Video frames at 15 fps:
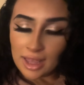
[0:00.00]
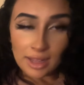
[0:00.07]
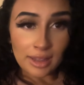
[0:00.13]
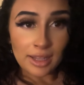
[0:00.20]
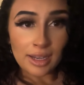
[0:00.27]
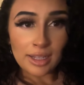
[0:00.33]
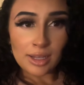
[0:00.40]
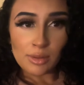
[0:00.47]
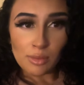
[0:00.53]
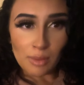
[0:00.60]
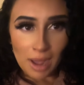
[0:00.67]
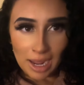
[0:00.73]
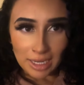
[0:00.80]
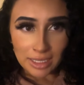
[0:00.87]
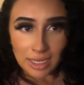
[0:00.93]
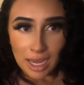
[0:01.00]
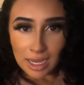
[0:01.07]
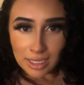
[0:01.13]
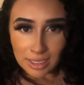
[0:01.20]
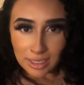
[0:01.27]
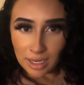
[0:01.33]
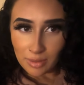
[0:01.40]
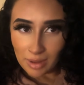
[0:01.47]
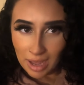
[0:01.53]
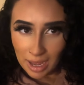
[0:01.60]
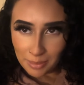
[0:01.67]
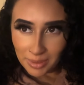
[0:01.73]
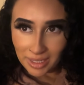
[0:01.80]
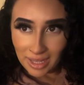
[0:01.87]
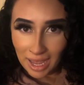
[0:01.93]
not literally why not say what
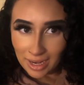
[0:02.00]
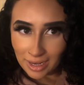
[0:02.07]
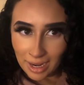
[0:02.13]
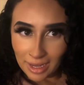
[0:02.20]
happened that